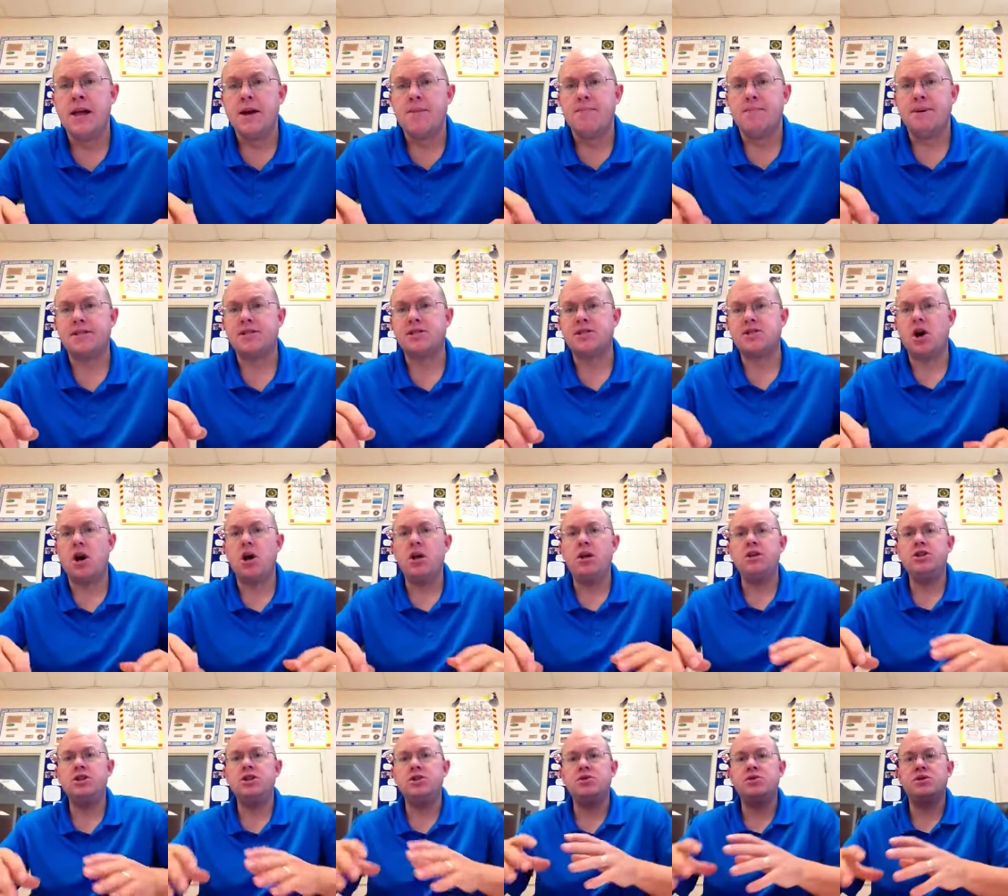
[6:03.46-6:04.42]
But
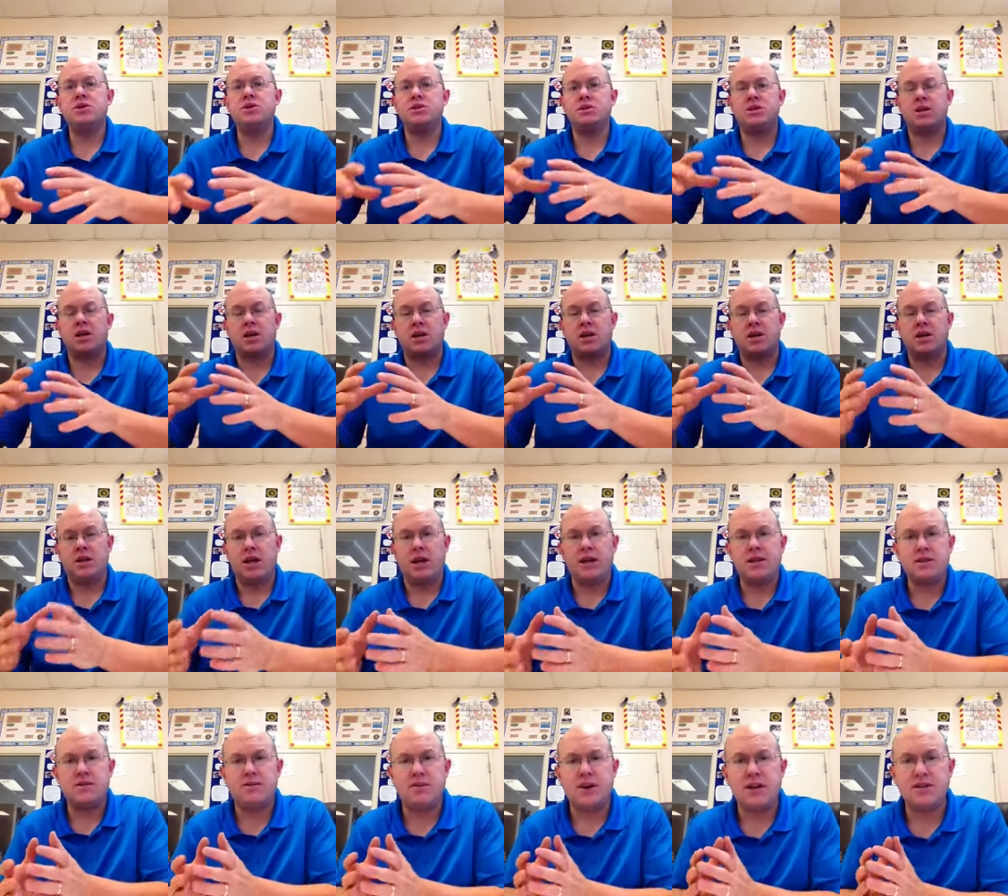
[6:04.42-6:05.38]
Stalin uses the
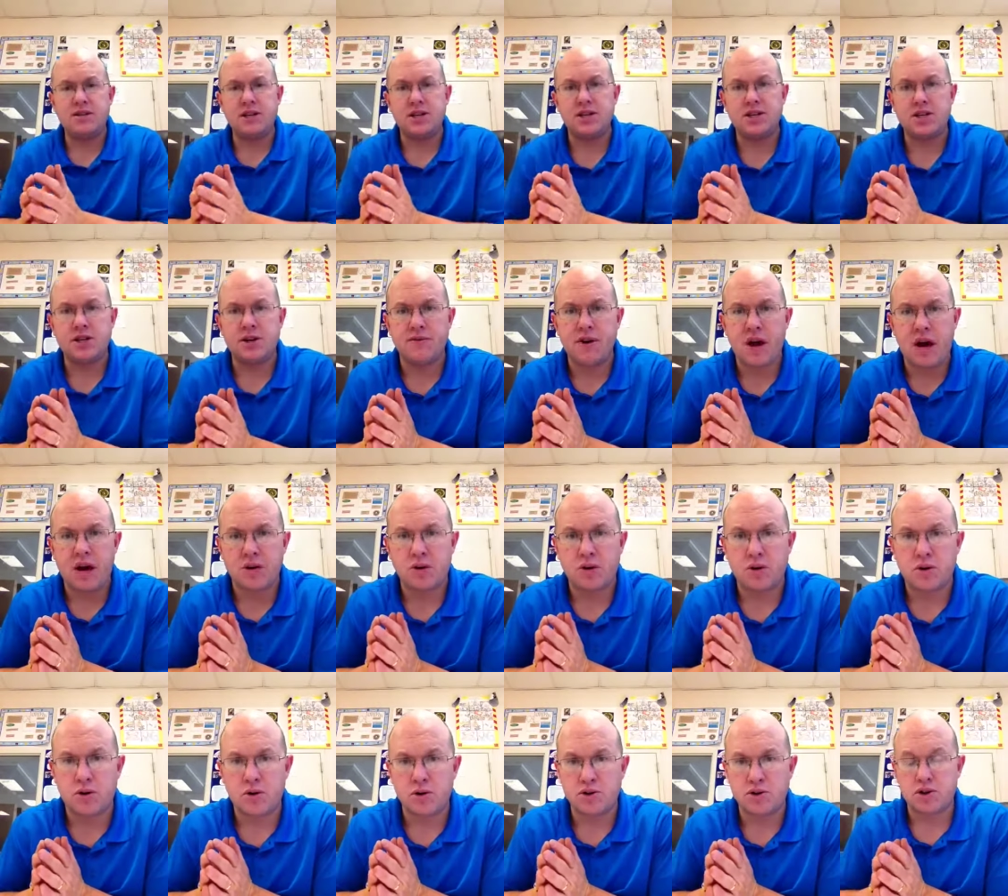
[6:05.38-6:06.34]
collectivization of
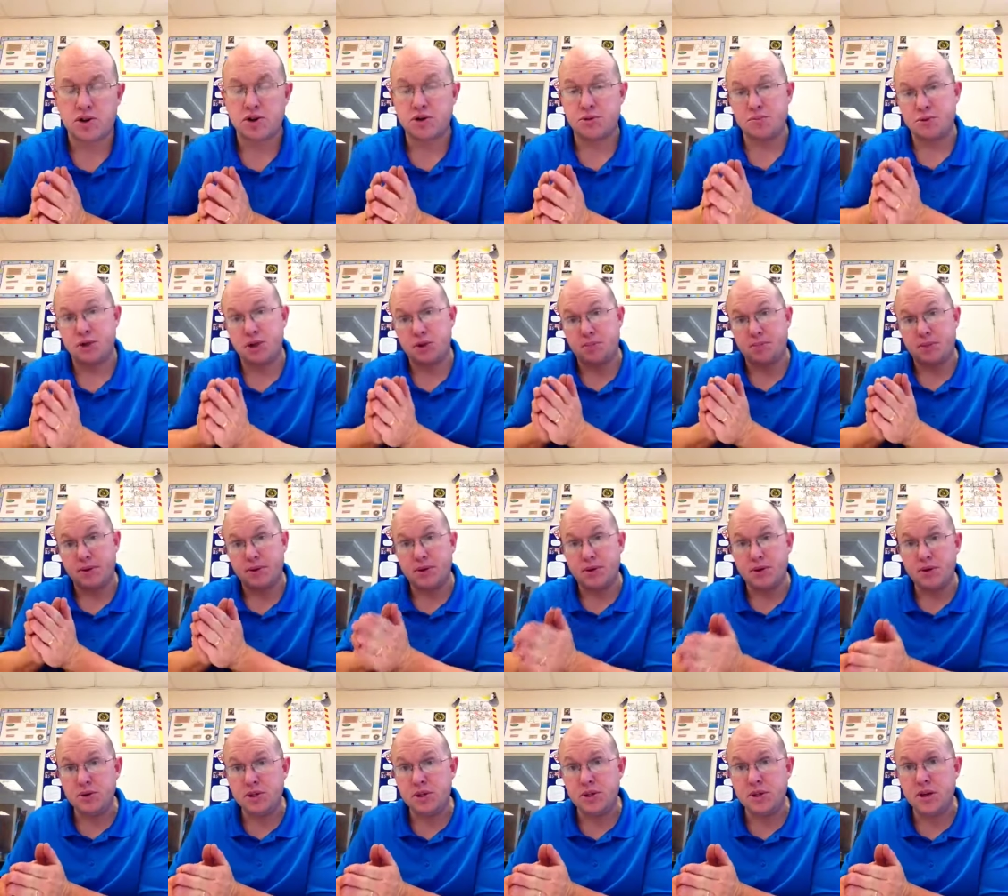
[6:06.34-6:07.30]
agriculture to
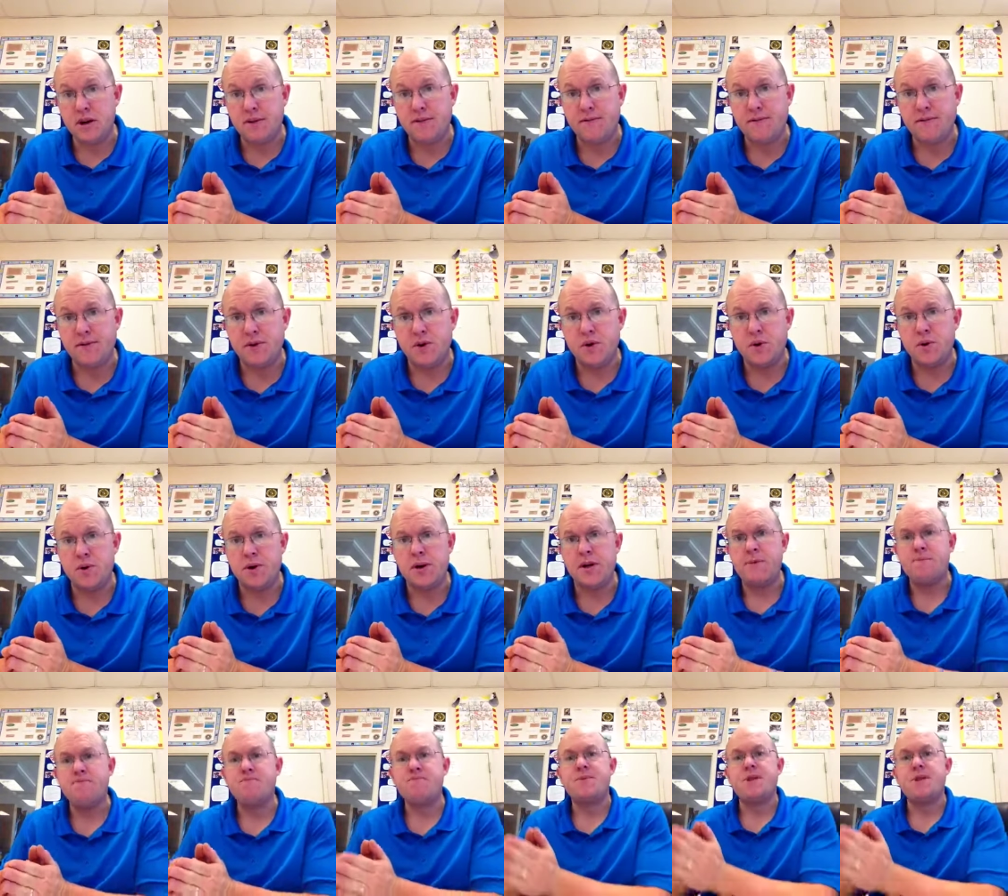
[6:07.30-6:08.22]
produce enough food